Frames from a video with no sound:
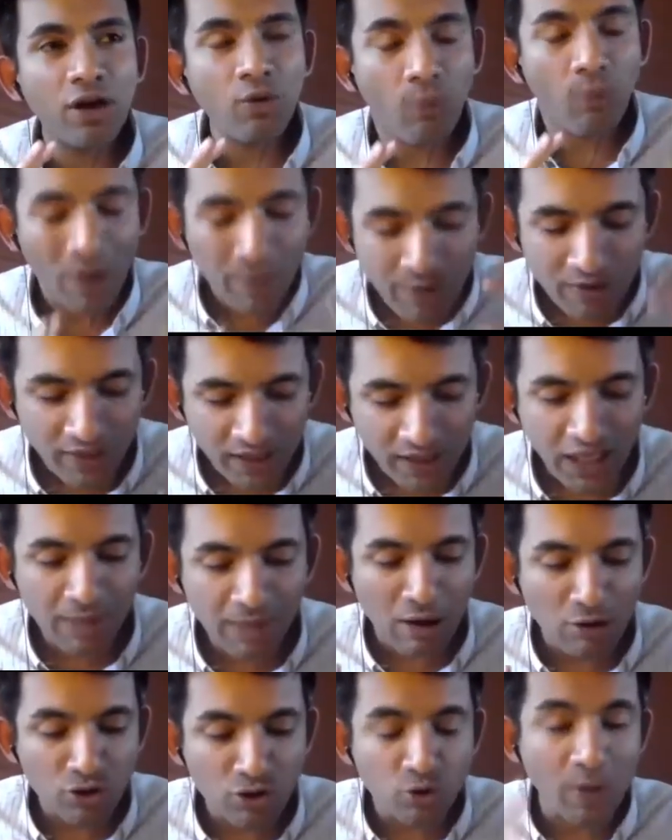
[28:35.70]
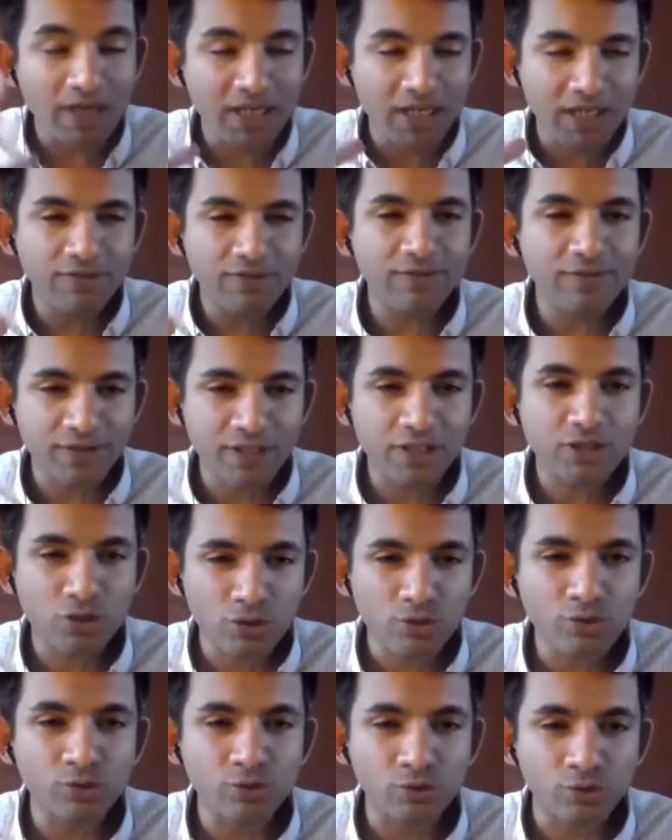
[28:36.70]
when we're thinking about
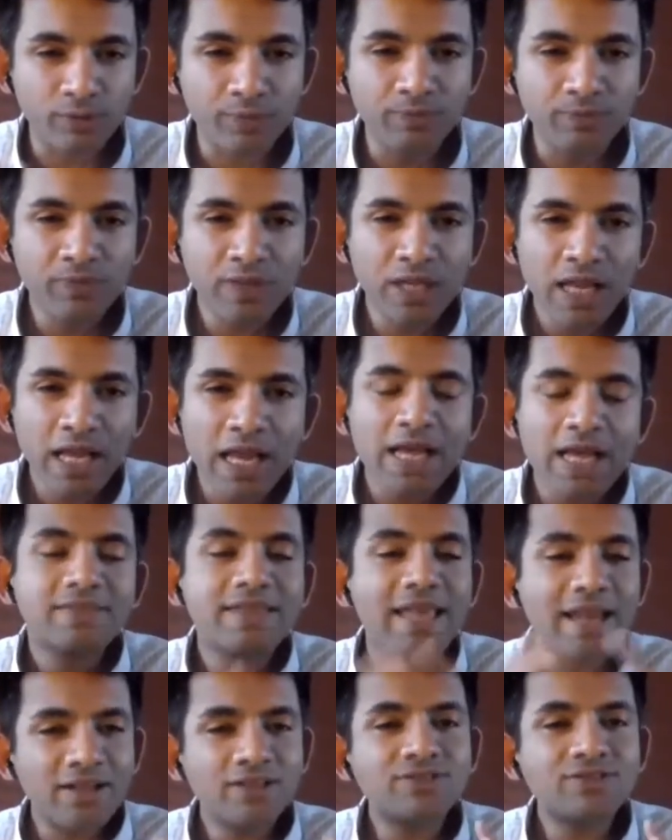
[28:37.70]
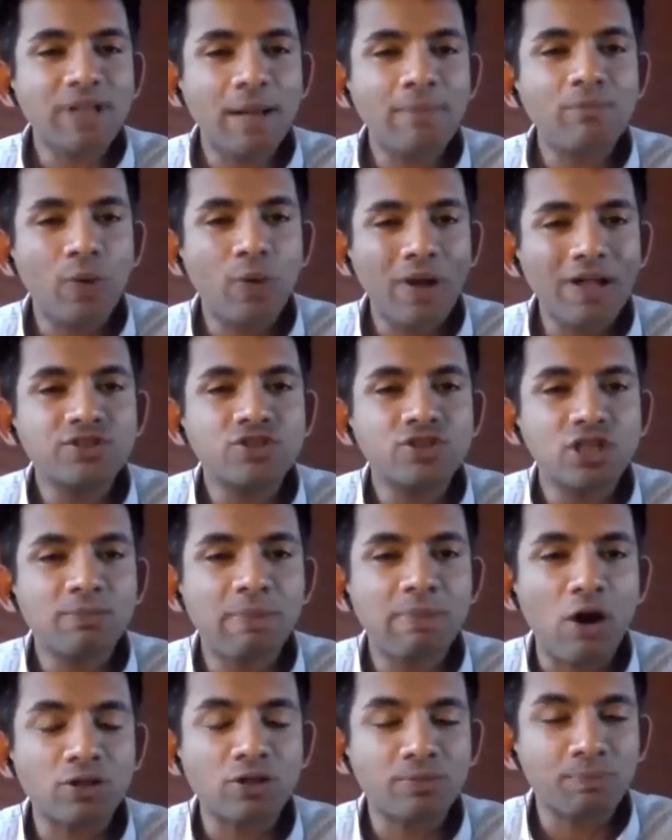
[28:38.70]
2052, there is some question
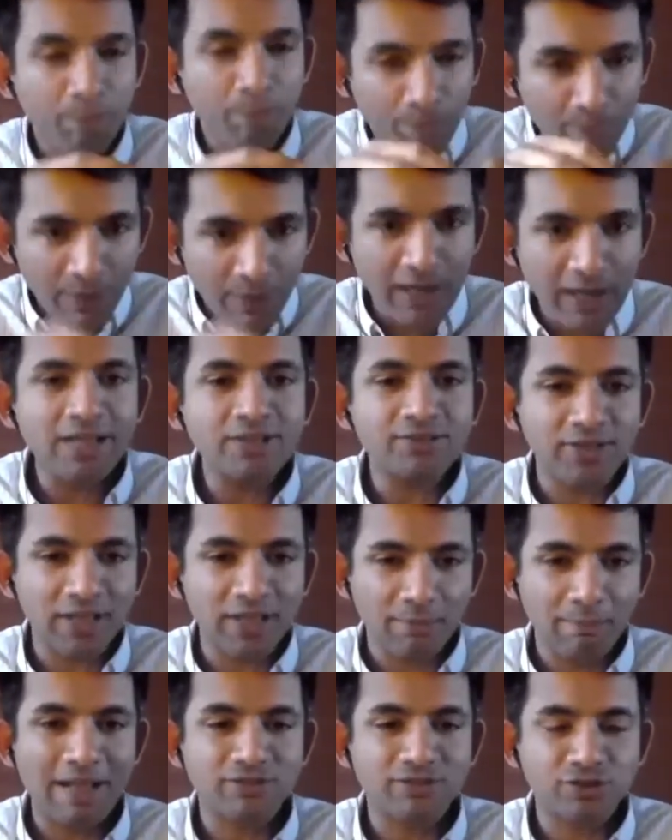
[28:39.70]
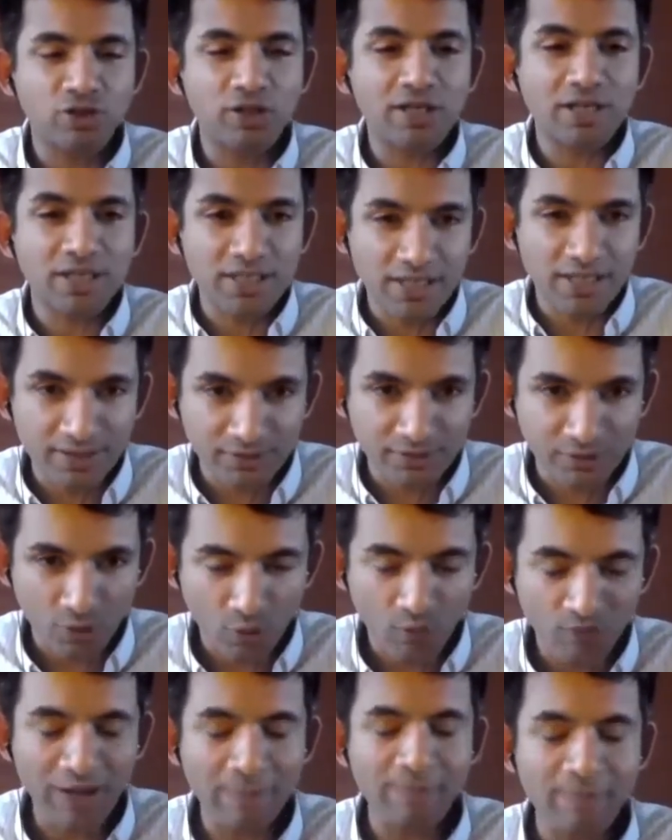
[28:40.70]
about placing masculinities,
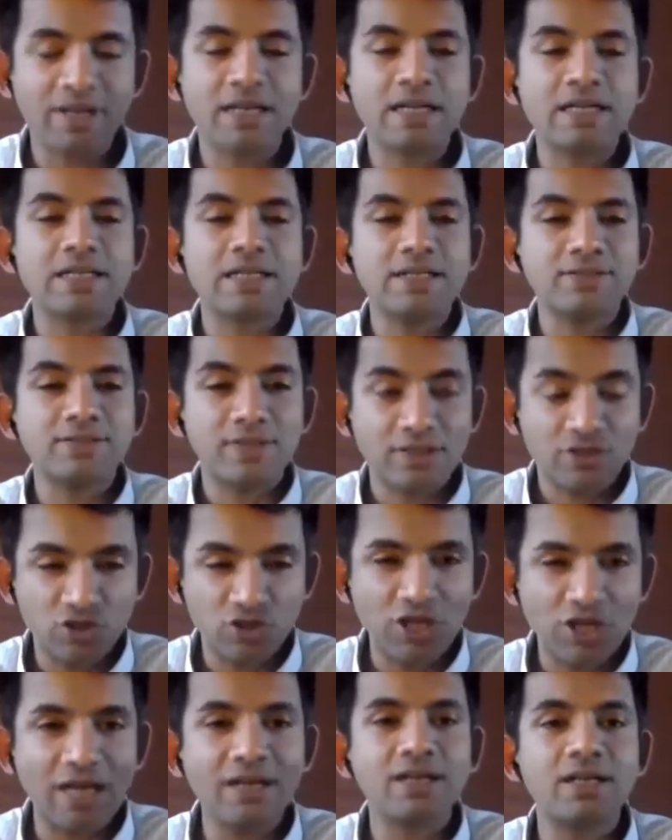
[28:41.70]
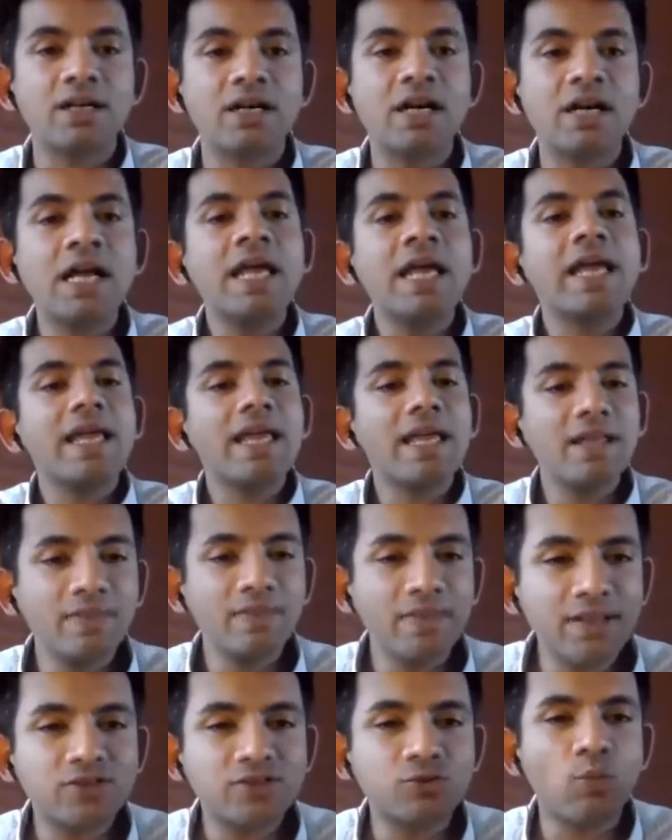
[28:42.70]
femininities, gender
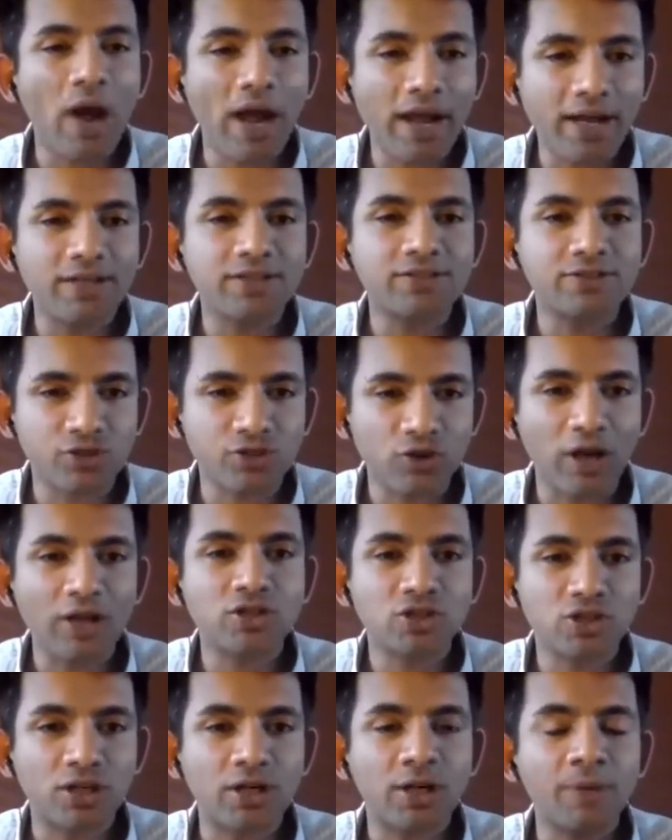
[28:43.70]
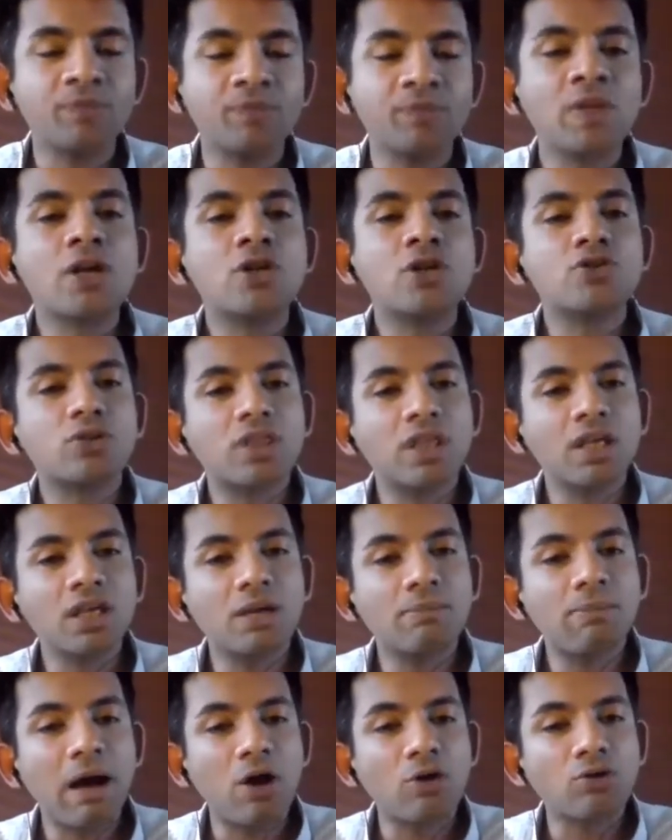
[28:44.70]
in this wider structure to
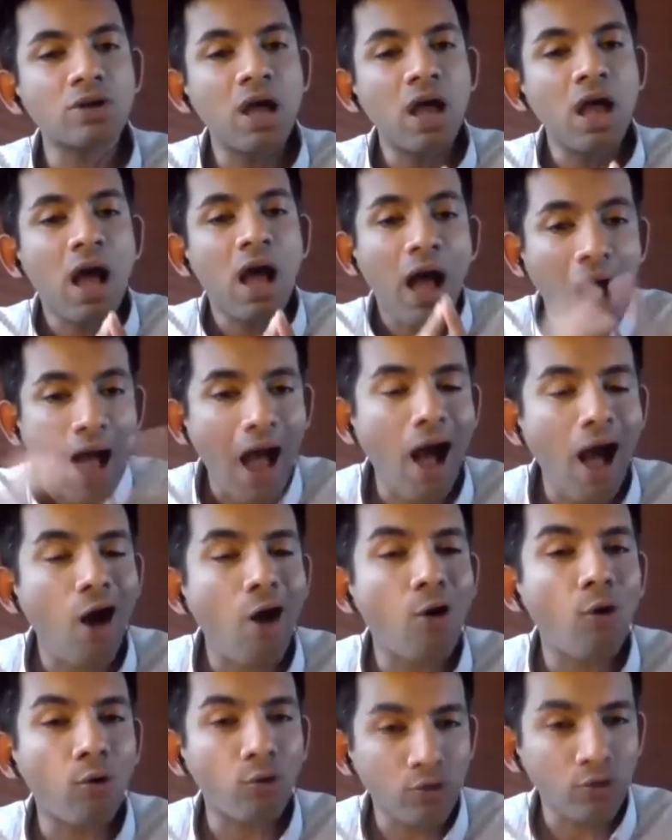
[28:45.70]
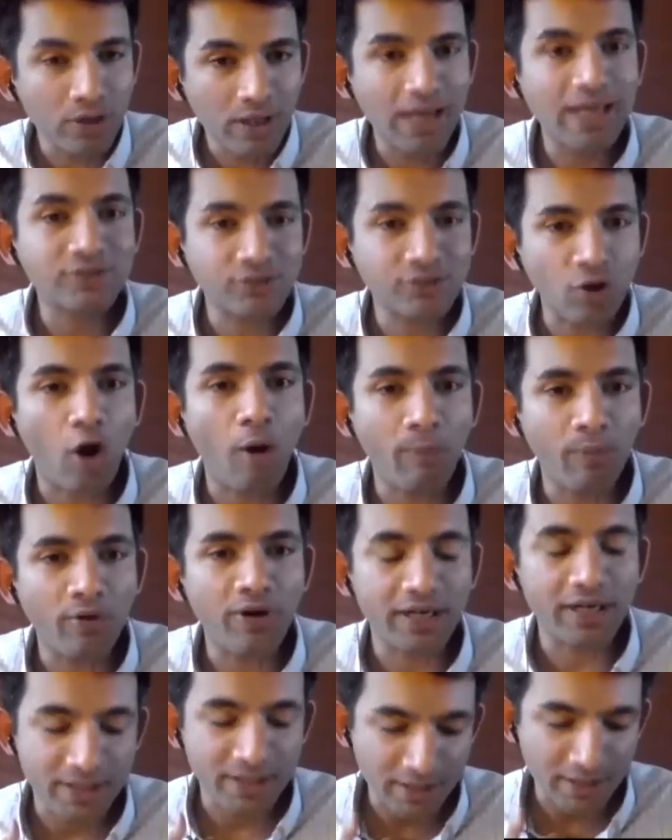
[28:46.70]
think about how it's
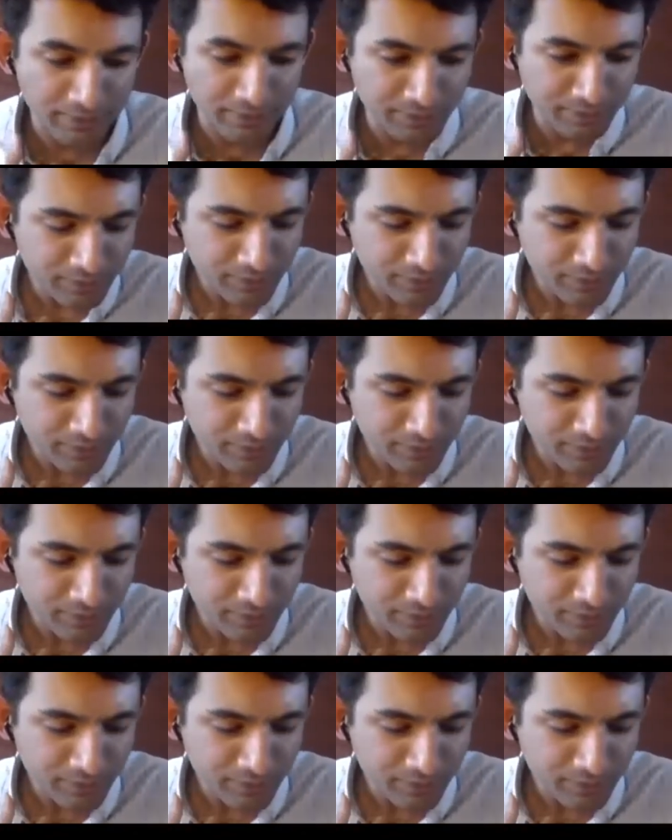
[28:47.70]
operating.